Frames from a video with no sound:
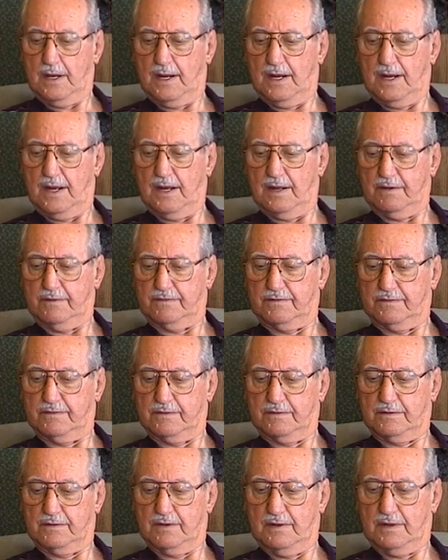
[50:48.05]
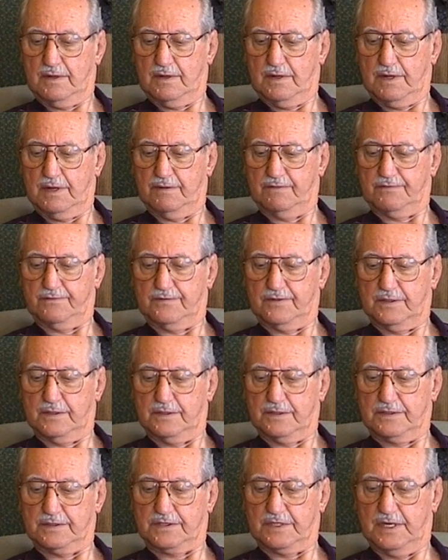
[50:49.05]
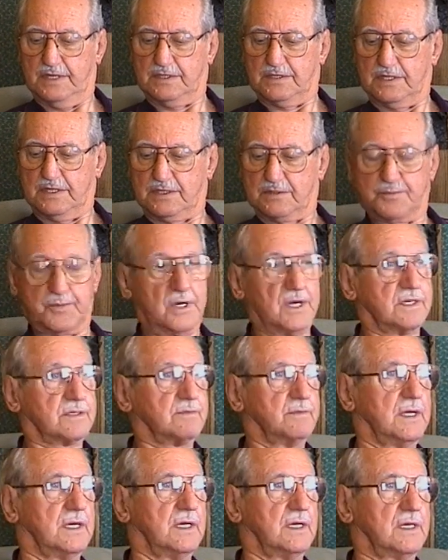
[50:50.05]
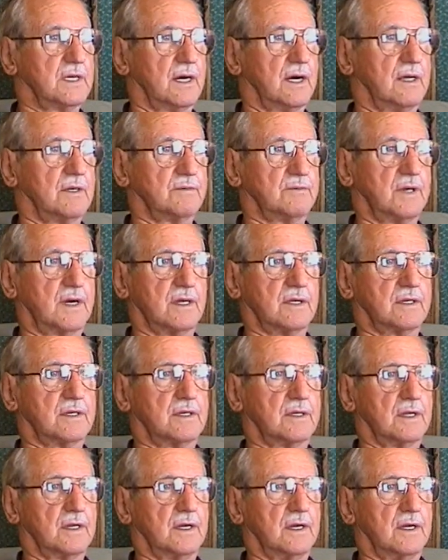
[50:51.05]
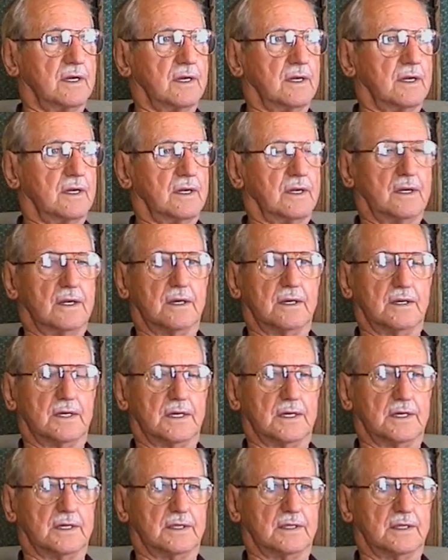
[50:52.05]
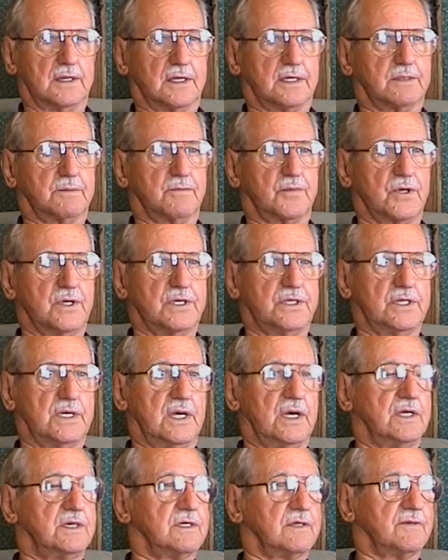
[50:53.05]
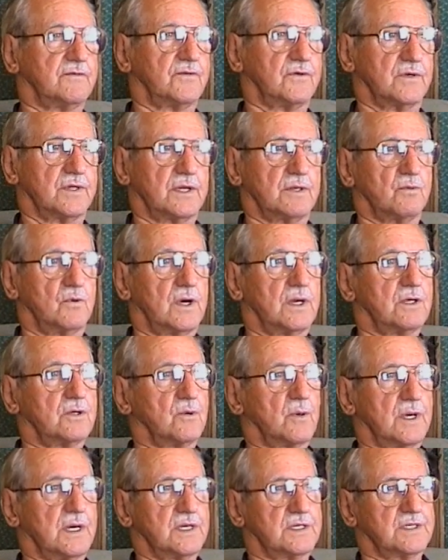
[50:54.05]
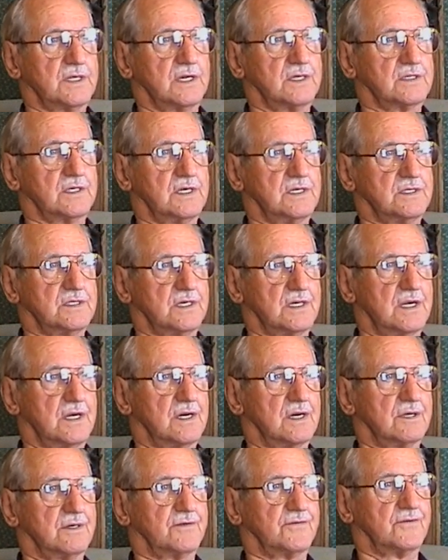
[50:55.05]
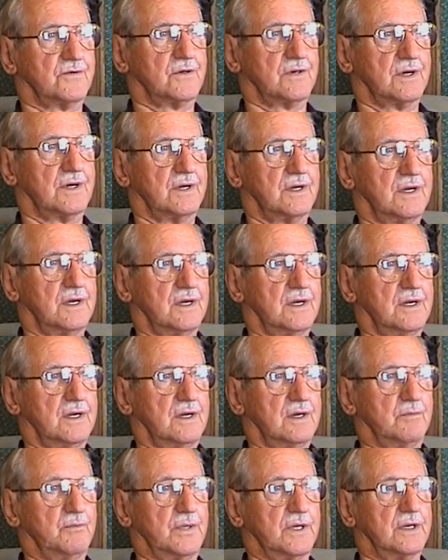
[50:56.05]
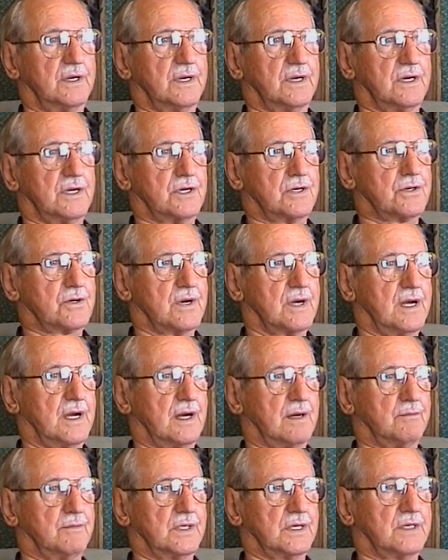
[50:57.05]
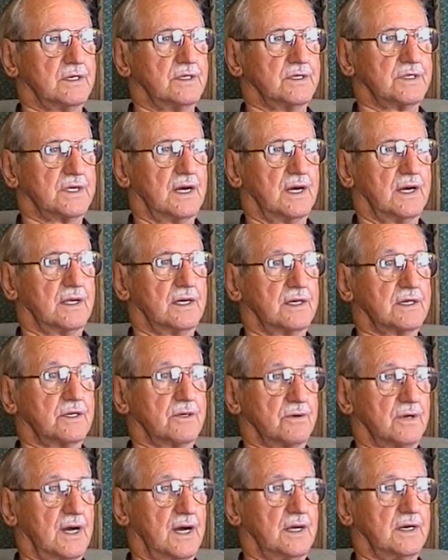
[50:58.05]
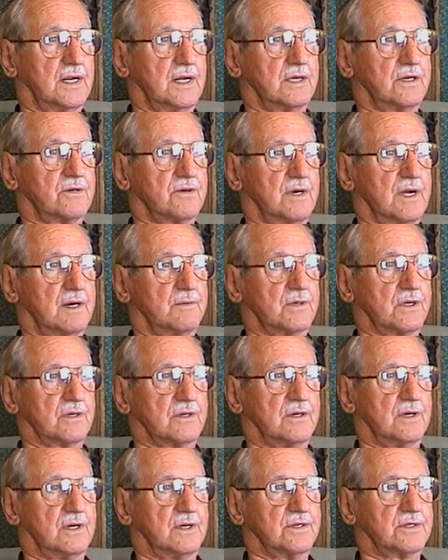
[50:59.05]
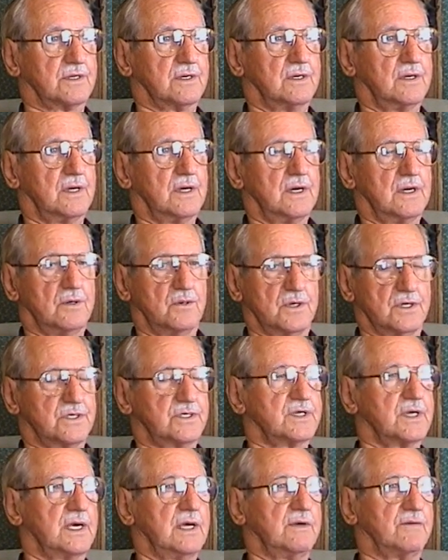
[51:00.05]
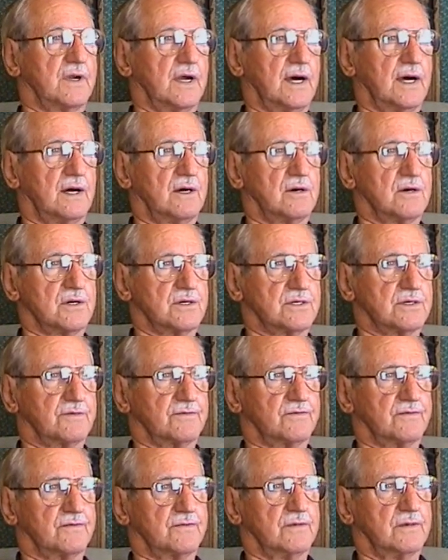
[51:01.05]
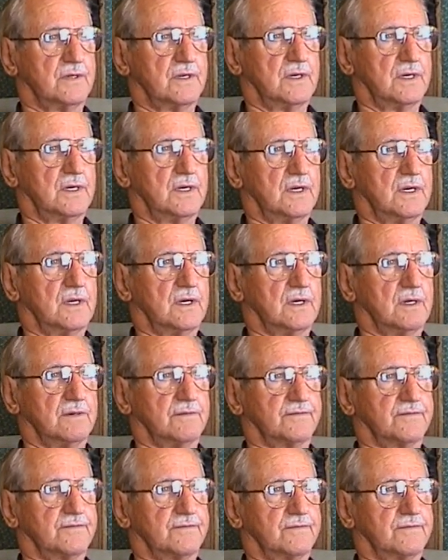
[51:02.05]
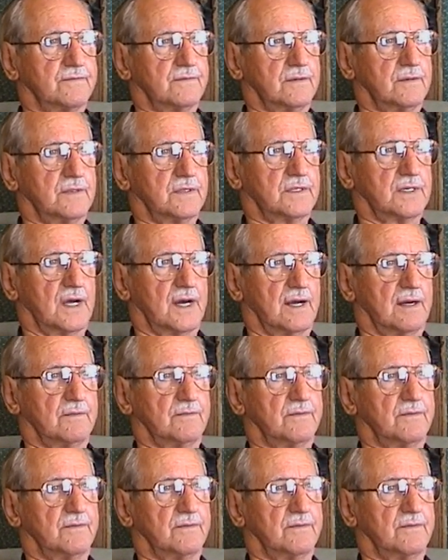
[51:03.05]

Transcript: I have uh, since expressed many times my uh, appreciation for the 126 engineers for building the tram because I got to ride that tram across which saved hours of, of time